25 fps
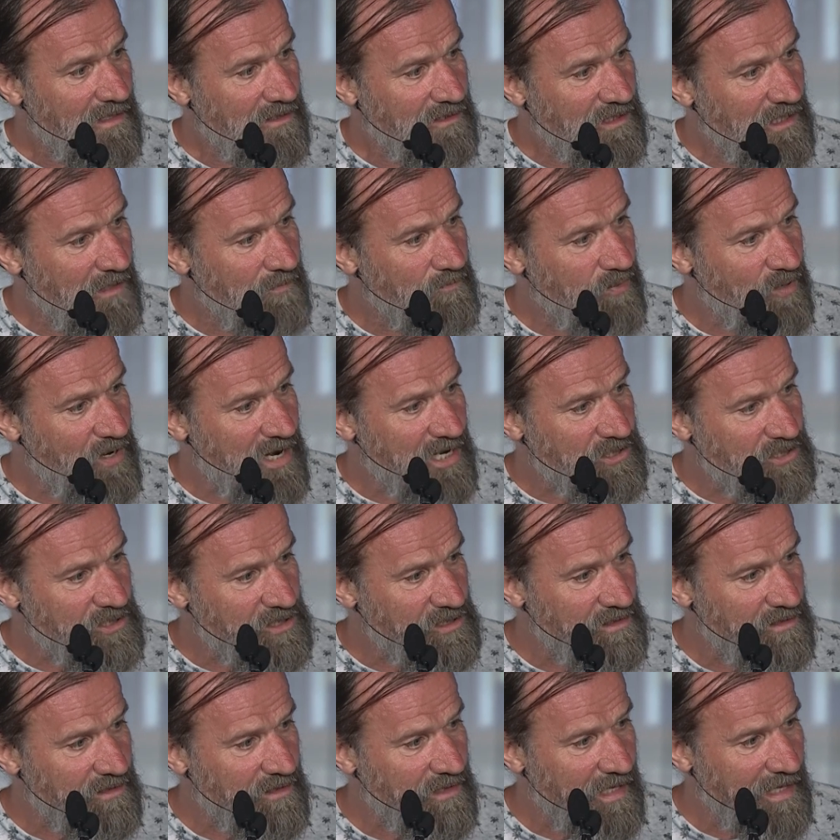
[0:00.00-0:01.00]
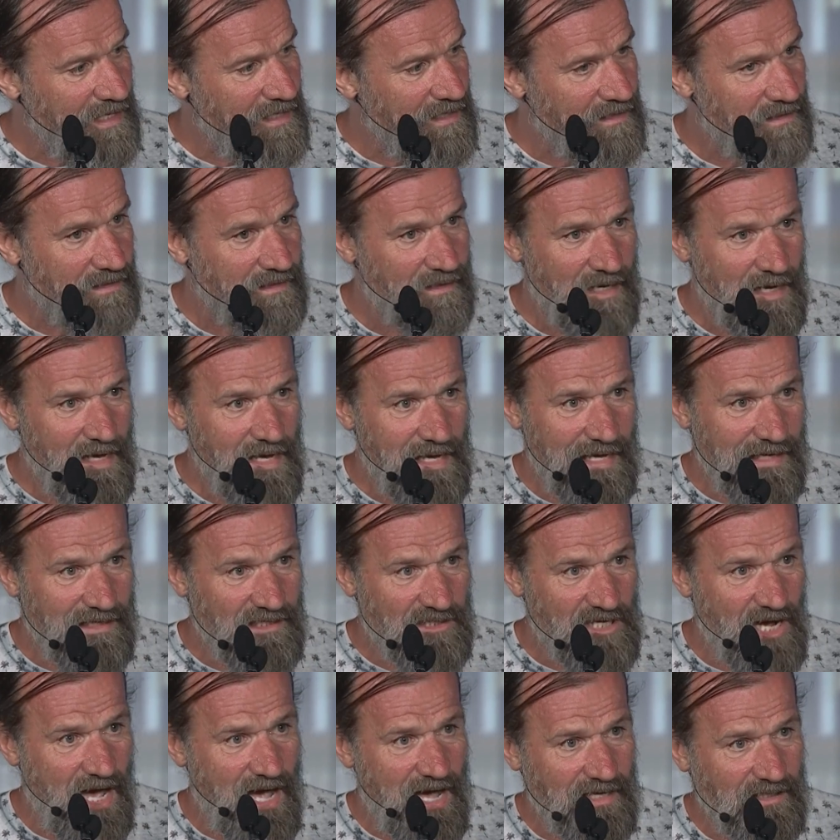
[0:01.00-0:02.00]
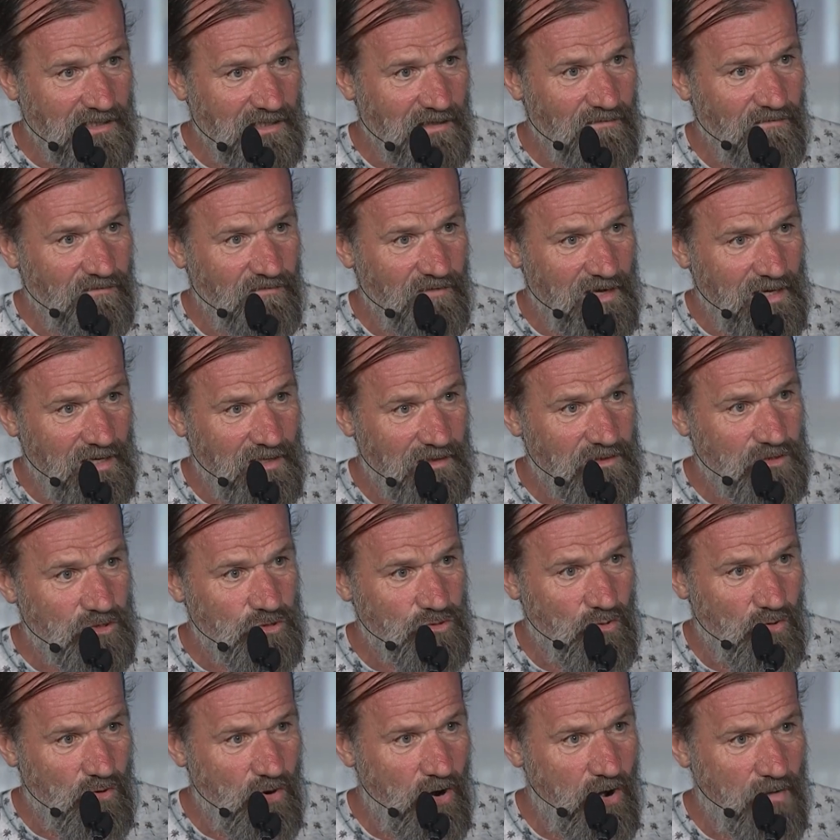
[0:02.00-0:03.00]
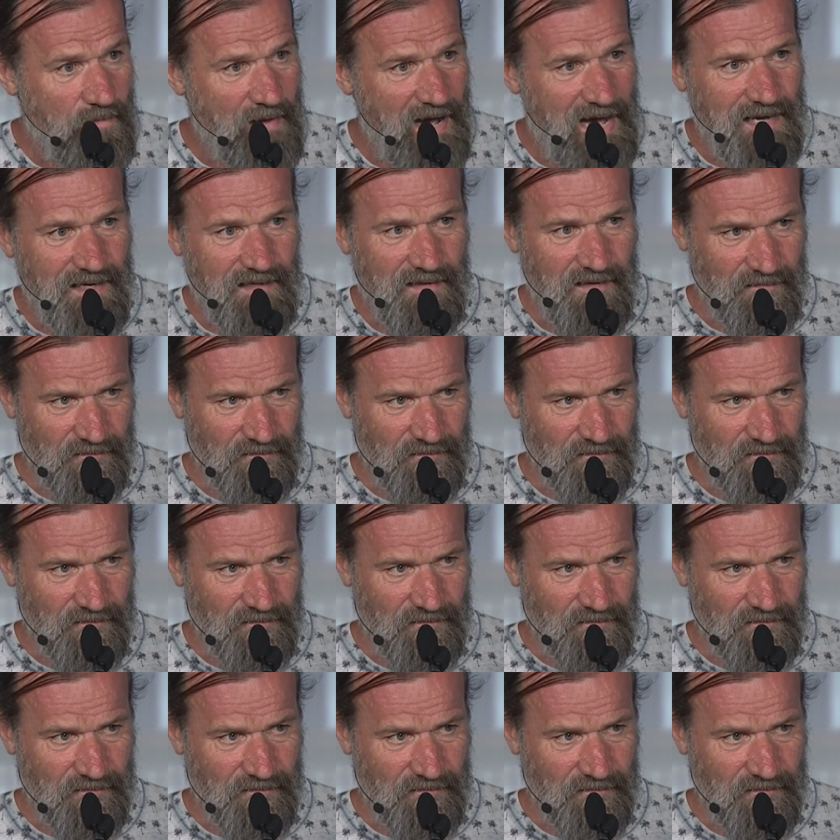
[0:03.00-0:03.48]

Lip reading: depression, and anxiety, fear, trauma.